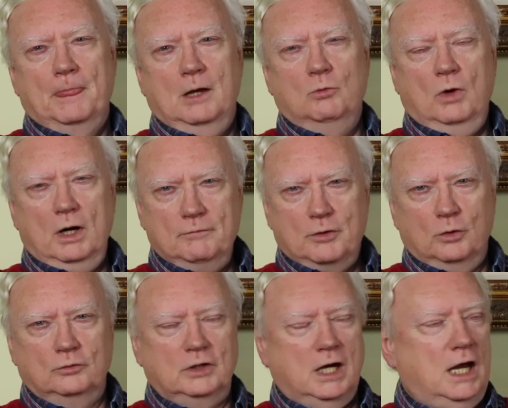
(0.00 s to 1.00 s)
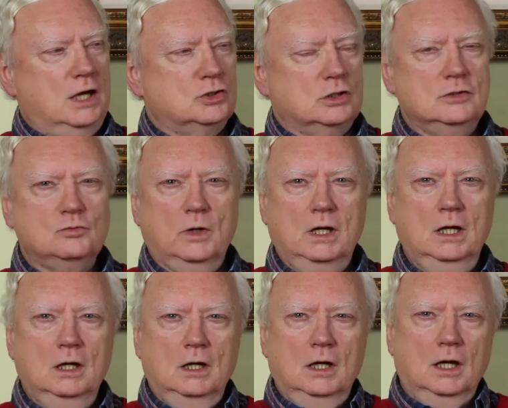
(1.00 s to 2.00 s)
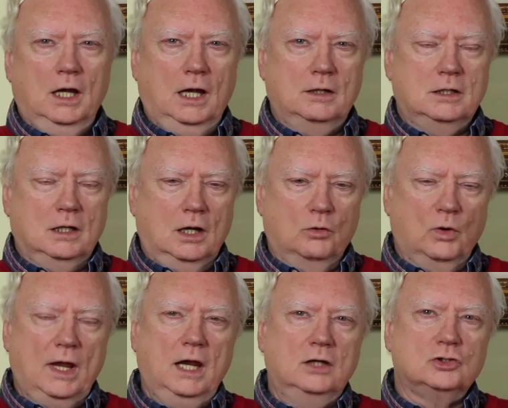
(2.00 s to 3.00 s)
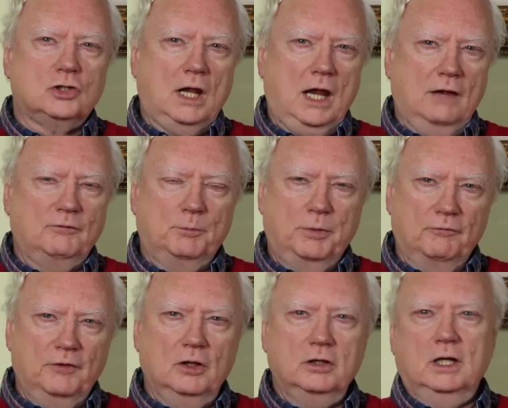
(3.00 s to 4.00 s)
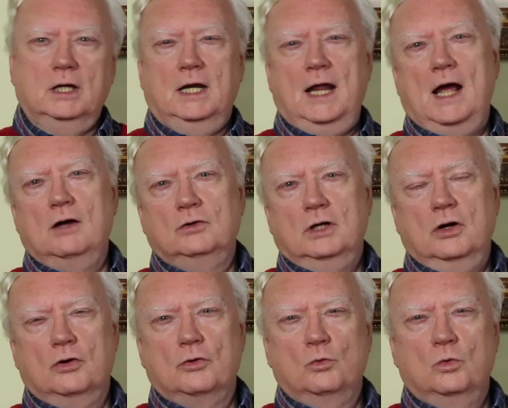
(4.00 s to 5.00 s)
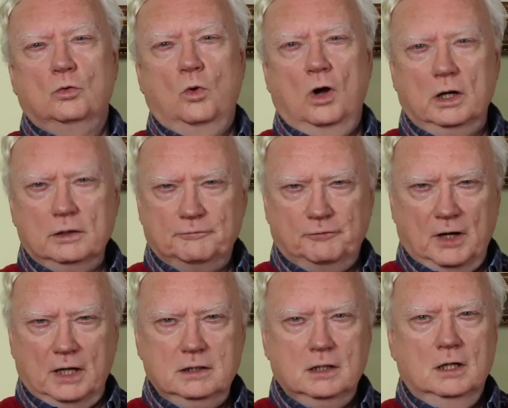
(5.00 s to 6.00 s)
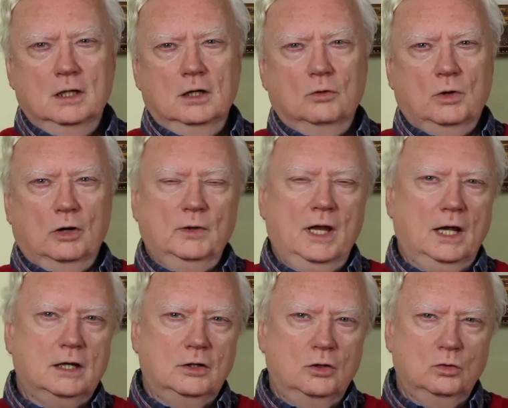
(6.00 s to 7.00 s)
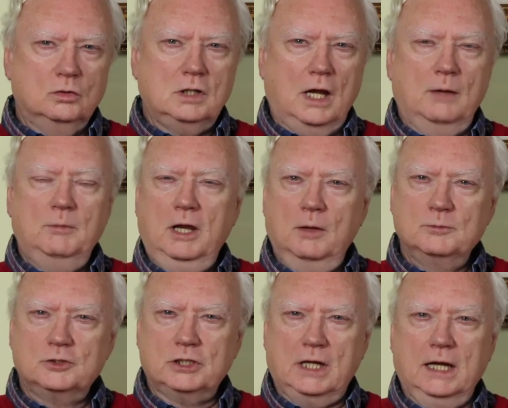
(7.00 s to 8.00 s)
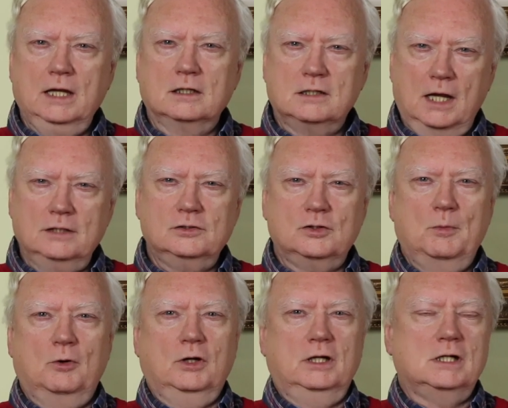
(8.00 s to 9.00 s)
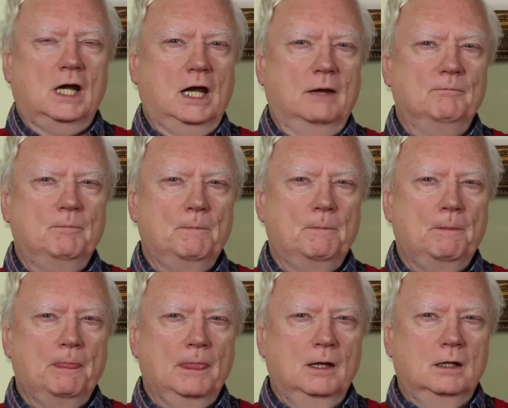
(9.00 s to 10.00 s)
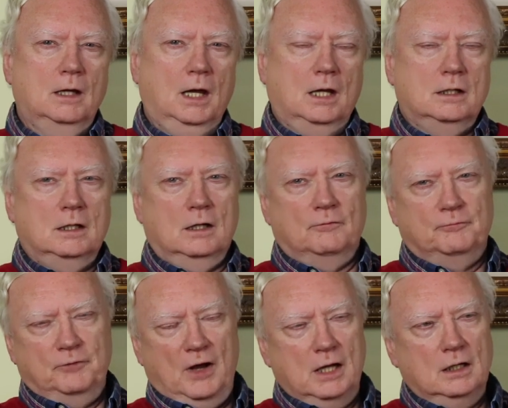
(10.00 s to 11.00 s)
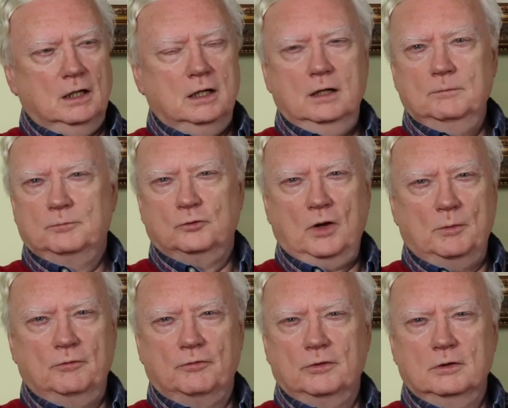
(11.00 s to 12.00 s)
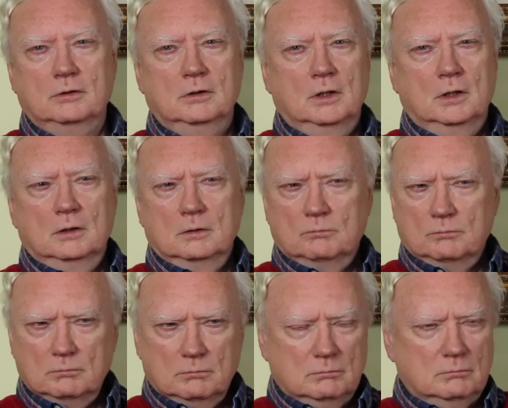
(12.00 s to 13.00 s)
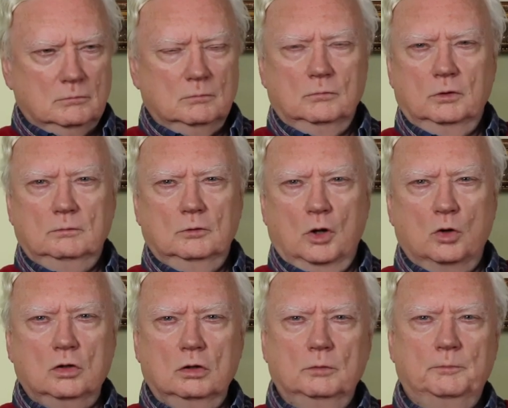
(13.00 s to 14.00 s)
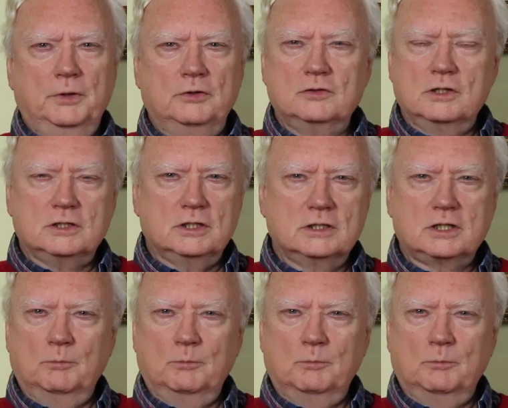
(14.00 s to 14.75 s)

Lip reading: And one of those occasions, we had arranged to have a pavilion down near the waterfront where we had a noontime hymn sing and testimony time. And finally, some of the local businesses